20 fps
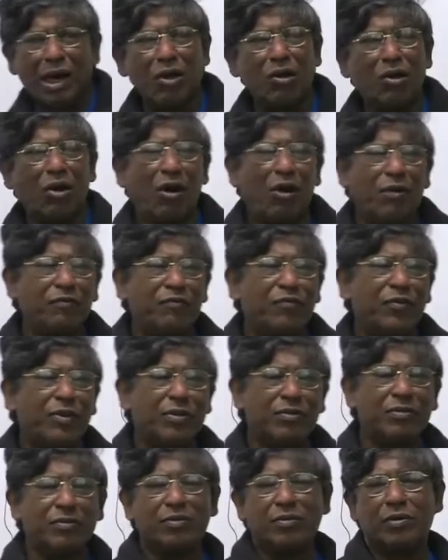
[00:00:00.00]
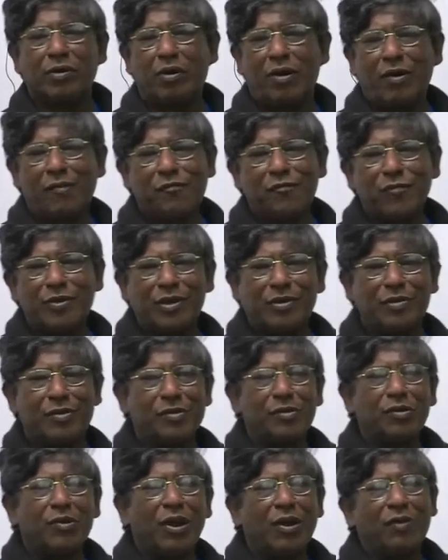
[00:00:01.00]
often
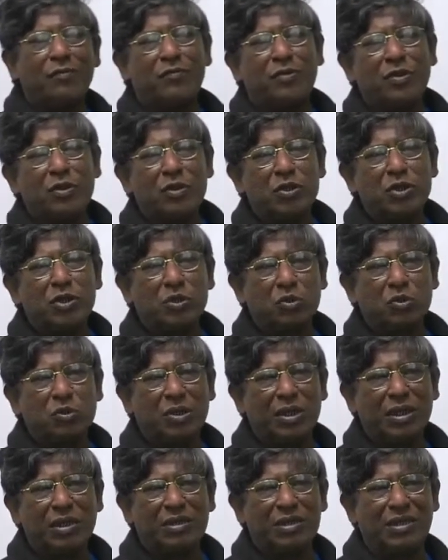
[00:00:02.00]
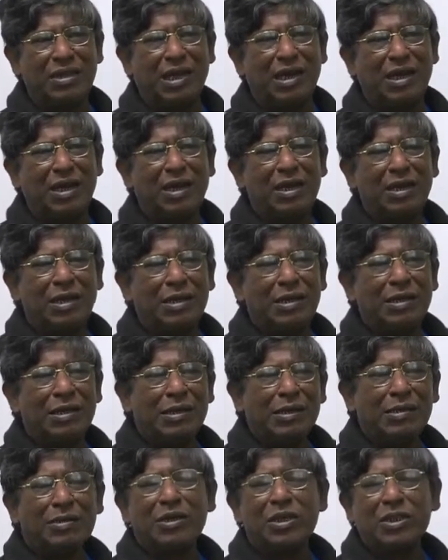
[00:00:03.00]
confused with the
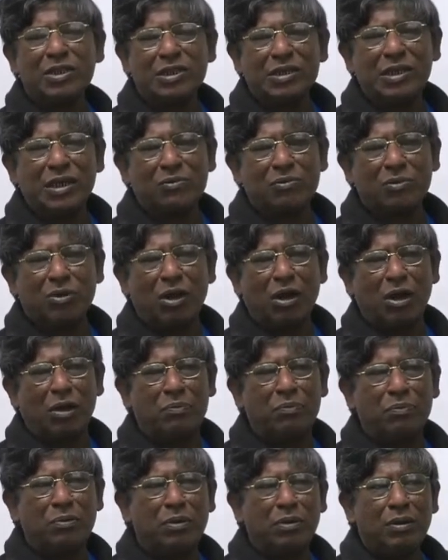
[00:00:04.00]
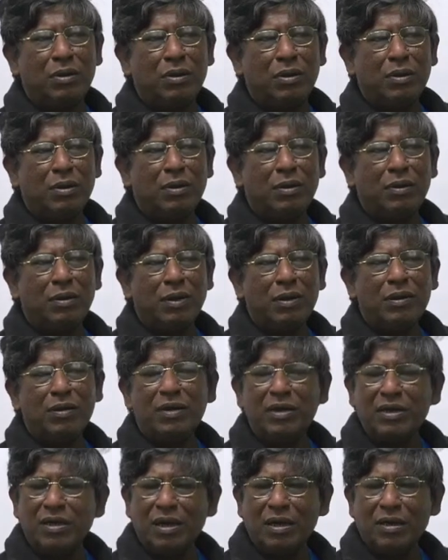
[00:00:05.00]
concept of
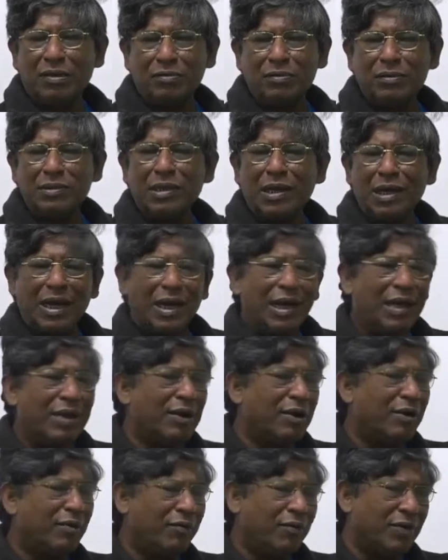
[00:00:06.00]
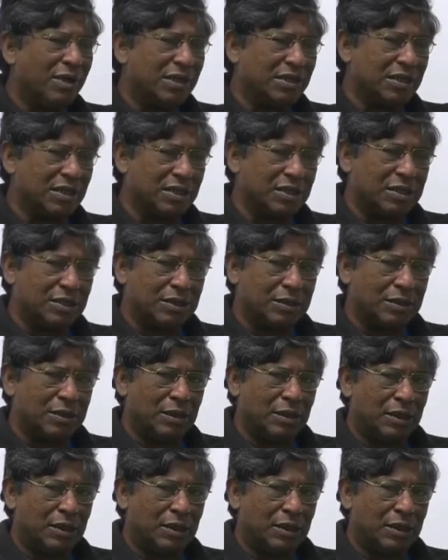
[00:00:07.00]
idioms and phrases.